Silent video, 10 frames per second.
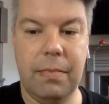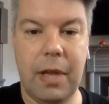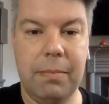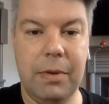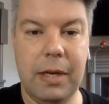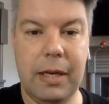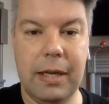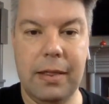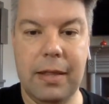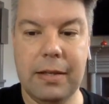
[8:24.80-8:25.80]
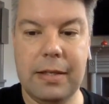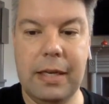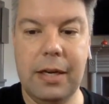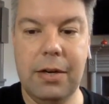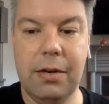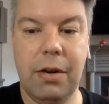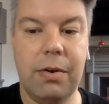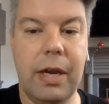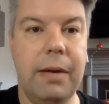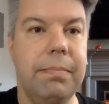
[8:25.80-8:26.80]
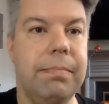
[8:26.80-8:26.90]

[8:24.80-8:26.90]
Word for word: I'm gonna get this here. Okay.